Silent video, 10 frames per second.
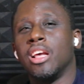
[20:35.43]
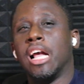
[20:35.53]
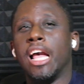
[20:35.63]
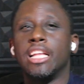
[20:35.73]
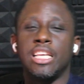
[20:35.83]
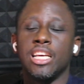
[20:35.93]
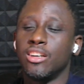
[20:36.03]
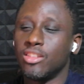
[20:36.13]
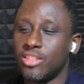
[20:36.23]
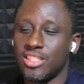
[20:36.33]
and
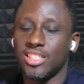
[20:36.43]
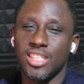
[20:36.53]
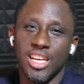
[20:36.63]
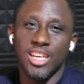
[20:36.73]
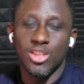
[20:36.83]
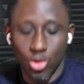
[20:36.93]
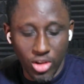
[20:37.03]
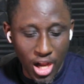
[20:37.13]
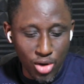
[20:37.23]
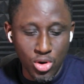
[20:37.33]
girls, so
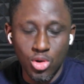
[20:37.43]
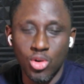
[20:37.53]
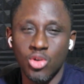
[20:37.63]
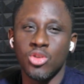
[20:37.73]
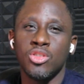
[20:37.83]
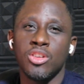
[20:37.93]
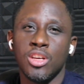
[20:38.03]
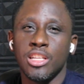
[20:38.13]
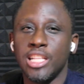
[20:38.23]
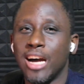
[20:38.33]
now we know
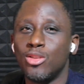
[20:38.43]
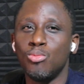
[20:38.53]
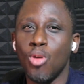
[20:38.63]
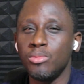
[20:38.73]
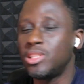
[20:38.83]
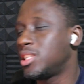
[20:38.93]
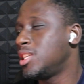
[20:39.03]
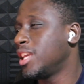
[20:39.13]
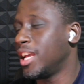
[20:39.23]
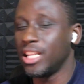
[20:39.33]
the anubomsky
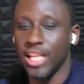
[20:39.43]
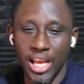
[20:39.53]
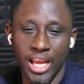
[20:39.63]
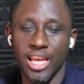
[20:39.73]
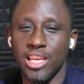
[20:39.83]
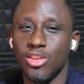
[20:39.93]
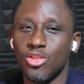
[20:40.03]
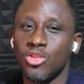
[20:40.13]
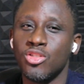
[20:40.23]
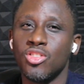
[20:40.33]
and the
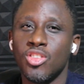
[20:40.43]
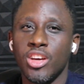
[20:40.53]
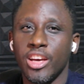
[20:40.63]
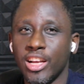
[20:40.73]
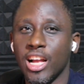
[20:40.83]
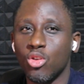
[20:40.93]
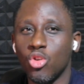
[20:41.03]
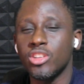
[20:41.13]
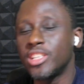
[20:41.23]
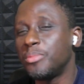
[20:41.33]
it can
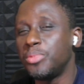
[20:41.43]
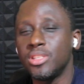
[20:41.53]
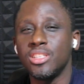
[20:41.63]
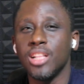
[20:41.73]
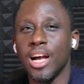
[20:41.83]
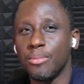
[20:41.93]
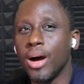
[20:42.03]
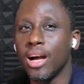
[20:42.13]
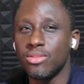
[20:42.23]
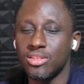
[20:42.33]
cause herpes in our
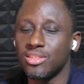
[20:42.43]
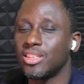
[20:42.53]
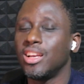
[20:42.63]
mouths.